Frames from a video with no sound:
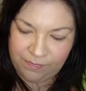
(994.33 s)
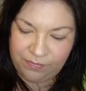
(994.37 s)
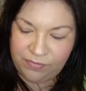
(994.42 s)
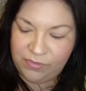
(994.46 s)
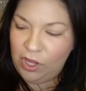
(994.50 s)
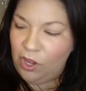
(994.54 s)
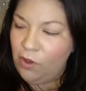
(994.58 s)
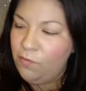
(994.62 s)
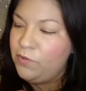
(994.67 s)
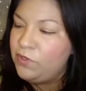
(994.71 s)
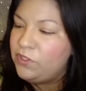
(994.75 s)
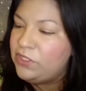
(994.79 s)

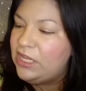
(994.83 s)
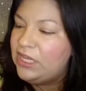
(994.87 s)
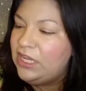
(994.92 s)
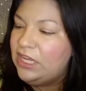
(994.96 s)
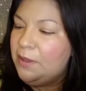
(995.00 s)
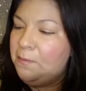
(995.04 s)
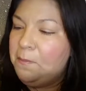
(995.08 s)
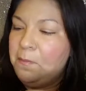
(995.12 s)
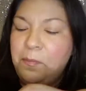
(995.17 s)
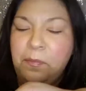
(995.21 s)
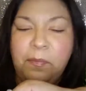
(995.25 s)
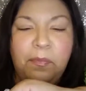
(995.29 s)
almost like
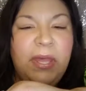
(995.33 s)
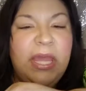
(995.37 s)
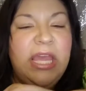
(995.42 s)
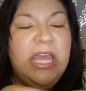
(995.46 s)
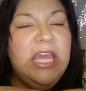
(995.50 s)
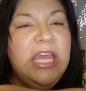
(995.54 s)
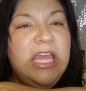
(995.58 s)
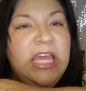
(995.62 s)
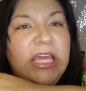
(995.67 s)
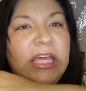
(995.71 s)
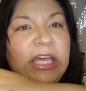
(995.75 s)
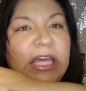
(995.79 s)
a
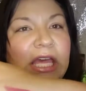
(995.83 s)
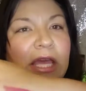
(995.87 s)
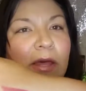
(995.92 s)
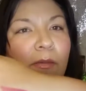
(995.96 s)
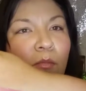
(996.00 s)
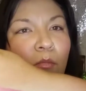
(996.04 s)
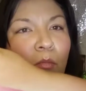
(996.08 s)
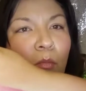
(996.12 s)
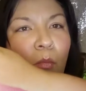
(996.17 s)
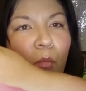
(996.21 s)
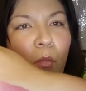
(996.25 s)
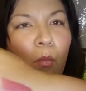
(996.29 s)
pinky
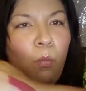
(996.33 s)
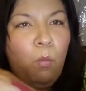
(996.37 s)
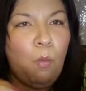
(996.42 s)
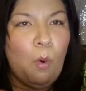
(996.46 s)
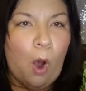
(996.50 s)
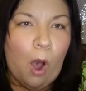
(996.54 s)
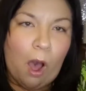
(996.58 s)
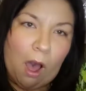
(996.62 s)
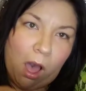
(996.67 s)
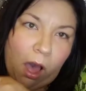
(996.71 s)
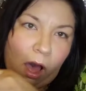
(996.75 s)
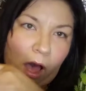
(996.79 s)

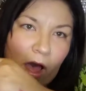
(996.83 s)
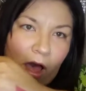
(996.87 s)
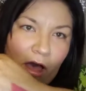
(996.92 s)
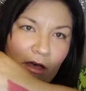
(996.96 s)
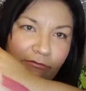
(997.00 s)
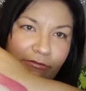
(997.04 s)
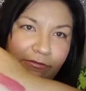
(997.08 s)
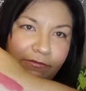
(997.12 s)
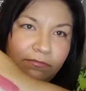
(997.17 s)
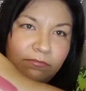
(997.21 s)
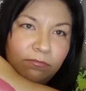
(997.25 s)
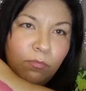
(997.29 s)

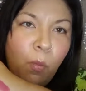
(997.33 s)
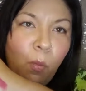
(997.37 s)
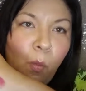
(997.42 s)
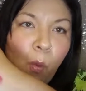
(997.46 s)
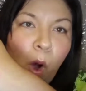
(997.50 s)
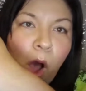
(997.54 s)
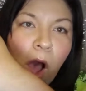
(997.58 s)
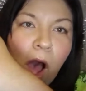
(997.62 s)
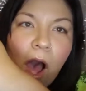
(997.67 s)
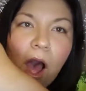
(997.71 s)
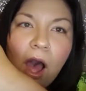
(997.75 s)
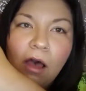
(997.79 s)
mauve
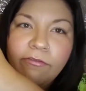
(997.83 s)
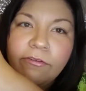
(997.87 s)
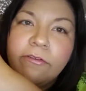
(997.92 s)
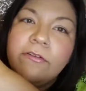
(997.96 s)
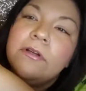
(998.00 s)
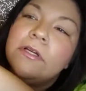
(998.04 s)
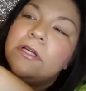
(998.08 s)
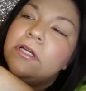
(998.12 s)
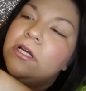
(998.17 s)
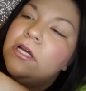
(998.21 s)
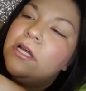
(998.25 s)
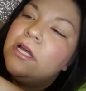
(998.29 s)

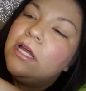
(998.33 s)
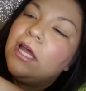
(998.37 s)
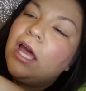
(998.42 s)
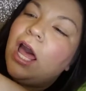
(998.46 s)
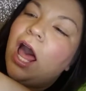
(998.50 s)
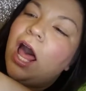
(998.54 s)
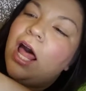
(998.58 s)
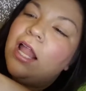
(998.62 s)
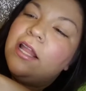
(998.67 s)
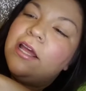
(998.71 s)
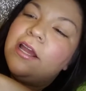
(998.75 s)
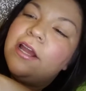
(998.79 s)

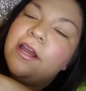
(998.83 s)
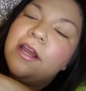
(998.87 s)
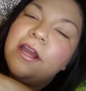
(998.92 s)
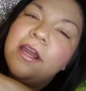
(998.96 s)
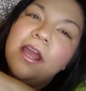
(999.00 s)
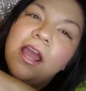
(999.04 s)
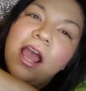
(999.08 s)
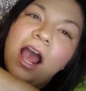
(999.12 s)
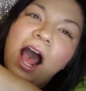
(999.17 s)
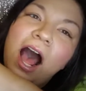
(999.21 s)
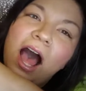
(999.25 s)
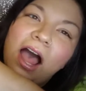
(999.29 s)

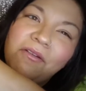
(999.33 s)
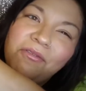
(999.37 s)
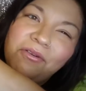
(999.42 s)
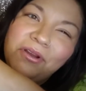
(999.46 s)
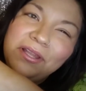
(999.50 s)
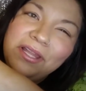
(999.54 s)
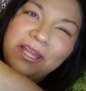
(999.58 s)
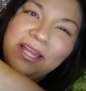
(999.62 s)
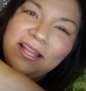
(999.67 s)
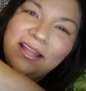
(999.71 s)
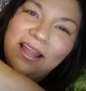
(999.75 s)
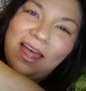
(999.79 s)
color. I
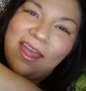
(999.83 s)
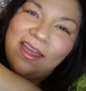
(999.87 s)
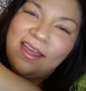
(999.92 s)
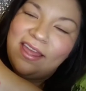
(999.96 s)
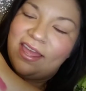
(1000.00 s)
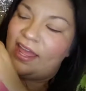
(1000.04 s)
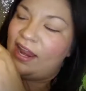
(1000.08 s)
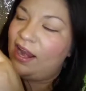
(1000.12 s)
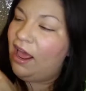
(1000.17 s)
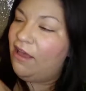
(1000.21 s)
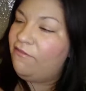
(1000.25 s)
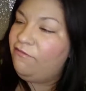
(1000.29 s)
really like
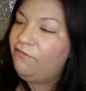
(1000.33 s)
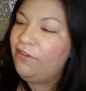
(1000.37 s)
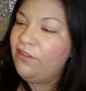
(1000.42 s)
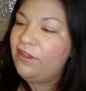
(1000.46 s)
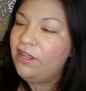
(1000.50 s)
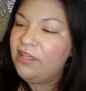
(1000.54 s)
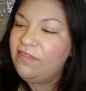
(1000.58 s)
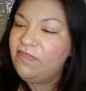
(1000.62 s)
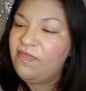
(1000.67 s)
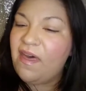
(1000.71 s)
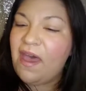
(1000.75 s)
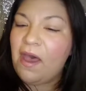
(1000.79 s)
it. I feel
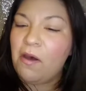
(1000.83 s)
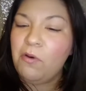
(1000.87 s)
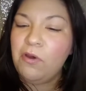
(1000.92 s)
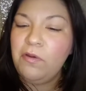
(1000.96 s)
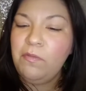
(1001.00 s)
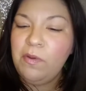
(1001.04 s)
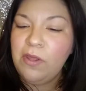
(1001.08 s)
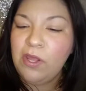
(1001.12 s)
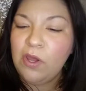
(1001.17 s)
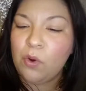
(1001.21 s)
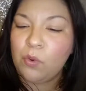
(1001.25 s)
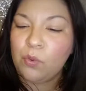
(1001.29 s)
like that would
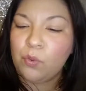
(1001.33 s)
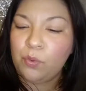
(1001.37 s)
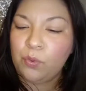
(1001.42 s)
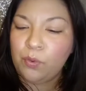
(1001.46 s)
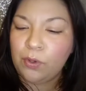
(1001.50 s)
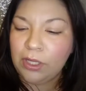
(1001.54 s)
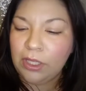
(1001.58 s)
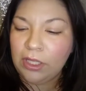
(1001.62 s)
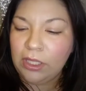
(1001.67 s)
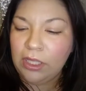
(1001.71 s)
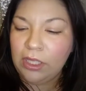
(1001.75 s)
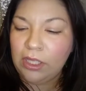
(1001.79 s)
be a
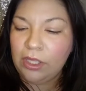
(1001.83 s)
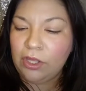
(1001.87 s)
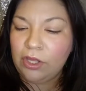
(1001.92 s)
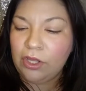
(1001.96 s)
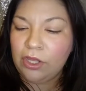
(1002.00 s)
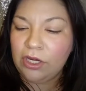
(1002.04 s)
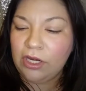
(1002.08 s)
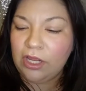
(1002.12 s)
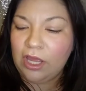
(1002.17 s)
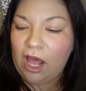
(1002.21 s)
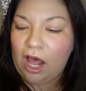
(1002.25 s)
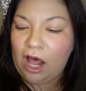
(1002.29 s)
really
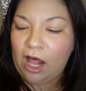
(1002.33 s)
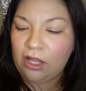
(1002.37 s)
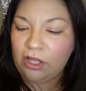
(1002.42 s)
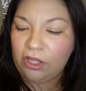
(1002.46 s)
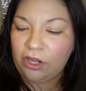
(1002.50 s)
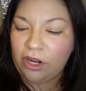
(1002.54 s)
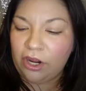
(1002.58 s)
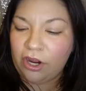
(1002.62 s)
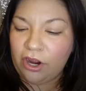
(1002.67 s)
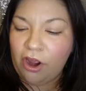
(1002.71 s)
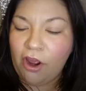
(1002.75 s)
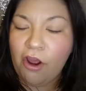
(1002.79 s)
good
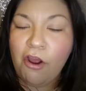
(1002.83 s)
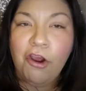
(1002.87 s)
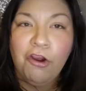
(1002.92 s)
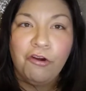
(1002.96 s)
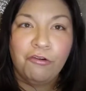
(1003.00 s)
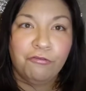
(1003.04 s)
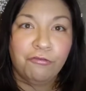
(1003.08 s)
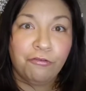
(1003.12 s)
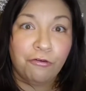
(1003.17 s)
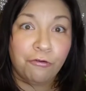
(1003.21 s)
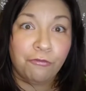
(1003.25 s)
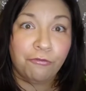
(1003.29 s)
color
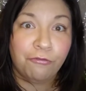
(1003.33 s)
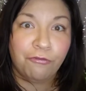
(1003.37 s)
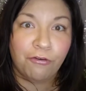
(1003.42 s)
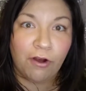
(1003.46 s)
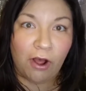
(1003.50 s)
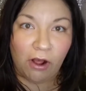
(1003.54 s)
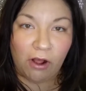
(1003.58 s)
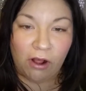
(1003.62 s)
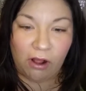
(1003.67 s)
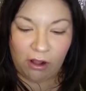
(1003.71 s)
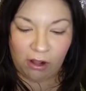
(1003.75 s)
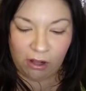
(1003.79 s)
for
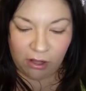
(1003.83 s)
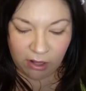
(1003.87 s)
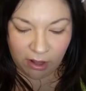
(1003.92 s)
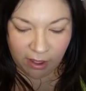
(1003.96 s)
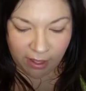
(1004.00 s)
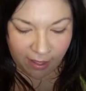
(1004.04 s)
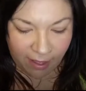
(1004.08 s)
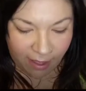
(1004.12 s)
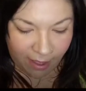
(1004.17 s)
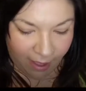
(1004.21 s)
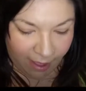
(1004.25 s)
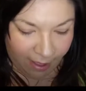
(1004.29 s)
fall.
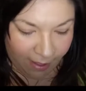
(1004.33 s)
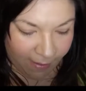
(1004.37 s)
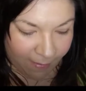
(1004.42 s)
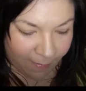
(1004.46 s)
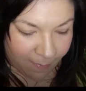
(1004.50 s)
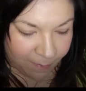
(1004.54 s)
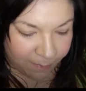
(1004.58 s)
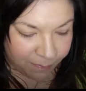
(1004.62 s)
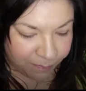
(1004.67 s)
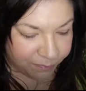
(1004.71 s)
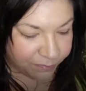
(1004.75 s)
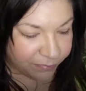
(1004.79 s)

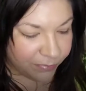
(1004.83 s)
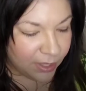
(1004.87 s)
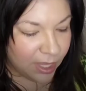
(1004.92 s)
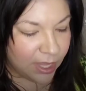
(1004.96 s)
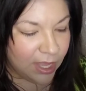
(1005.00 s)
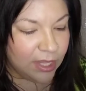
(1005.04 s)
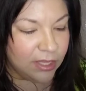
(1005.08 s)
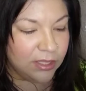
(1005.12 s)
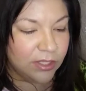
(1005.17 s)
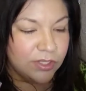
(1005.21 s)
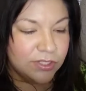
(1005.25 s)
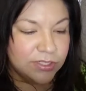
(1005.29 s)

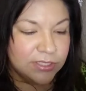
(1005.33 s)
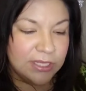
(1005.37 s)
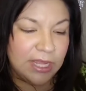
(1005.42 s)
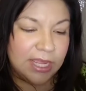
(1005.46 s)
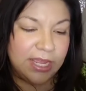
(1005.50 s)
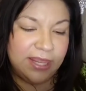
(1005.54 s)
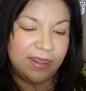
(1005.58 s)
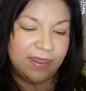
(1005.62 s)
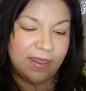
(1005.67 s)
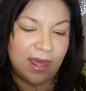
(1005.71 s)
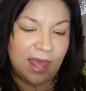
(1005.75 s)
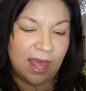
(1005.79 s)
It looks
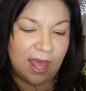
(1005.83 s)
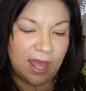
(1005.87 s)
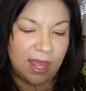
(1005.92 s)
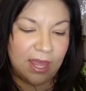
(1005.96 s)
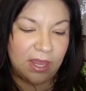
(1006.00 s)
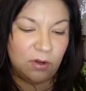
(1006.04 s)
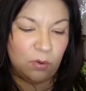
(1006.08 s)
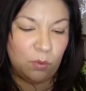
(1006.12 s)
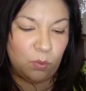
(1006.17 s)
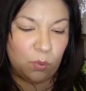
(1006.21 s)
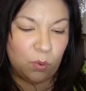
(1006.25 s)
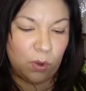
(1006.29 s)
like
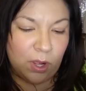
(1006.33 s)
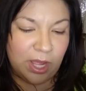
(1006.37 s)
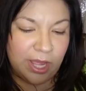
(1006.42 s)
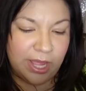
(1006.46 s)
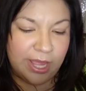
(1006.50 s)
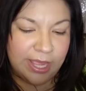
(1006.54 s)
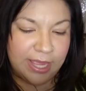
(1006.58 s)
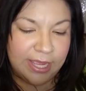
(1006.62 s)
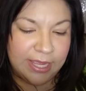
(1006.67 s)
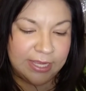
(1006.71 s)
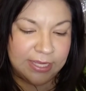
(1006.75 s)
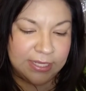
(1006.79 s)
that
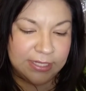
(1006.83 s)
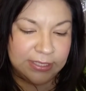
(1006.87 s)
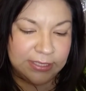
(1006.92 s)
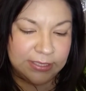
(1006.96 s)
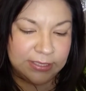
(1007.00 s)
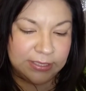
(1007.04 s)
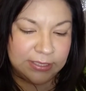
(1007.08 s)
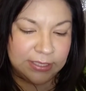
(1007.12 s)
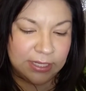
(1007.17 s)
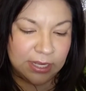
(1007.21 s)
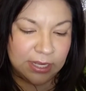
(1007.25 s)
was